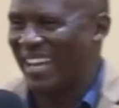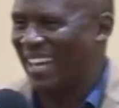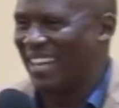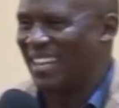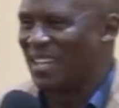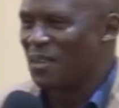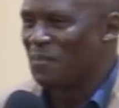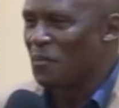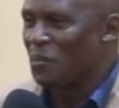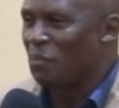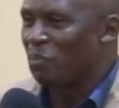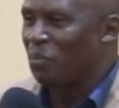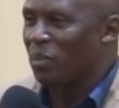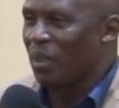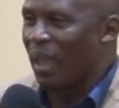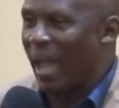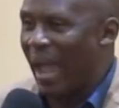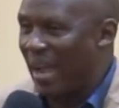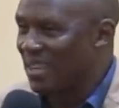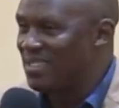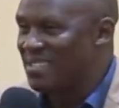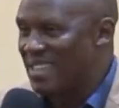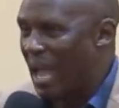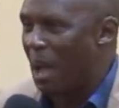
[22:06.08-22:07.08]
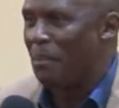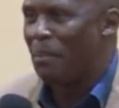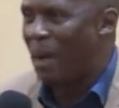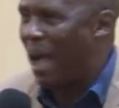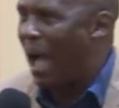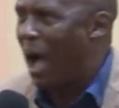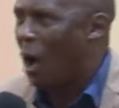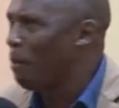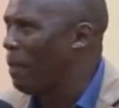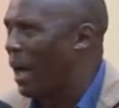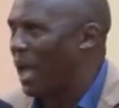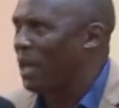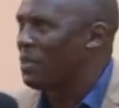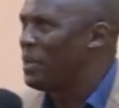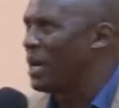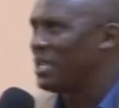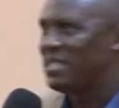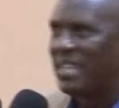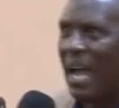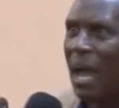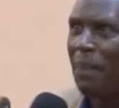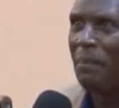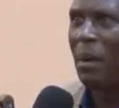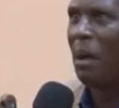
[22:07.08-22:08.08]
married. And somehow, by the
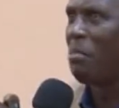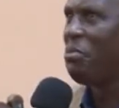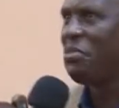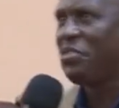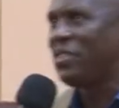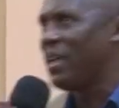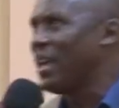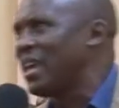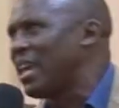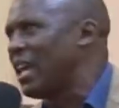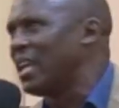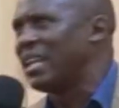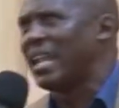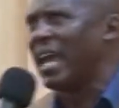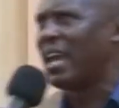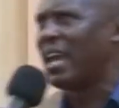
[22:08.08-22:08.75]
time I'm thinking